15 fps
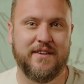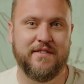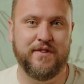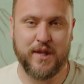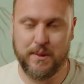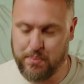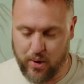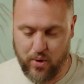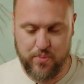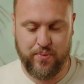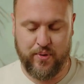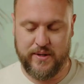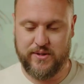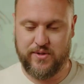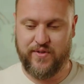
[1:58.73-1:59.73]
for the
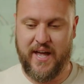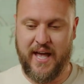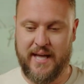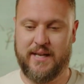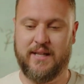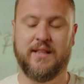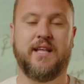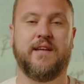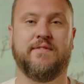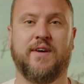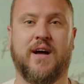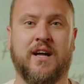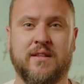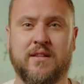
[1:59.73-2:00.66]
blueprints for how to live a